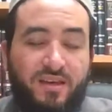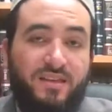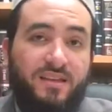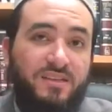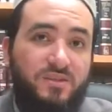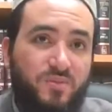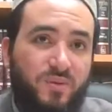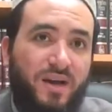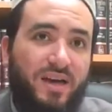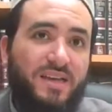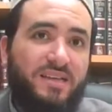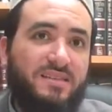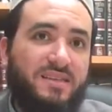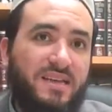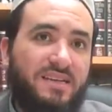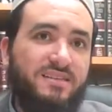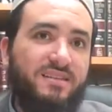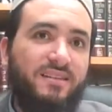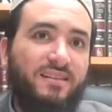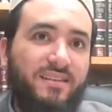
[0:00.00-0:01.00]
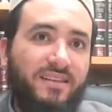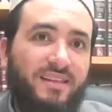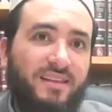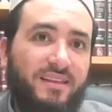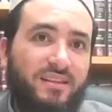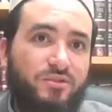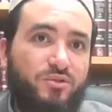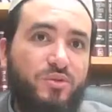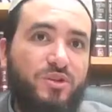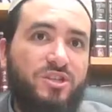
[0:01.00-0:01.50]
That's why it says that
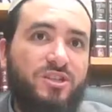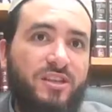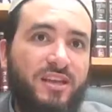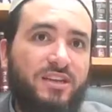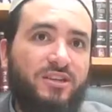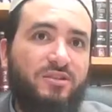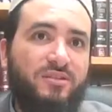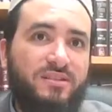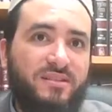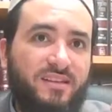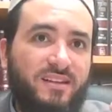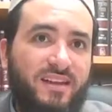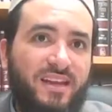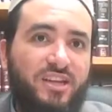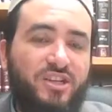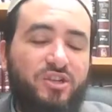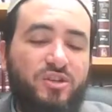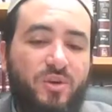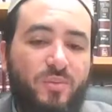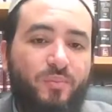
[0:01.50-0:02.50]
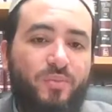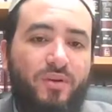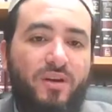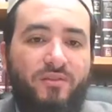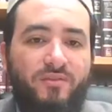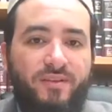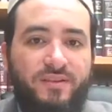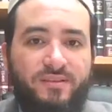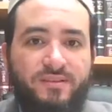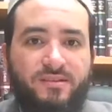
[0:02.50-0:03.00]
the Jewish nation is a nation of
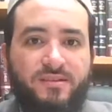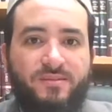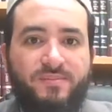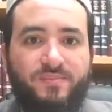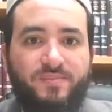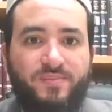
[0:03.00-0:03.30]
prophets.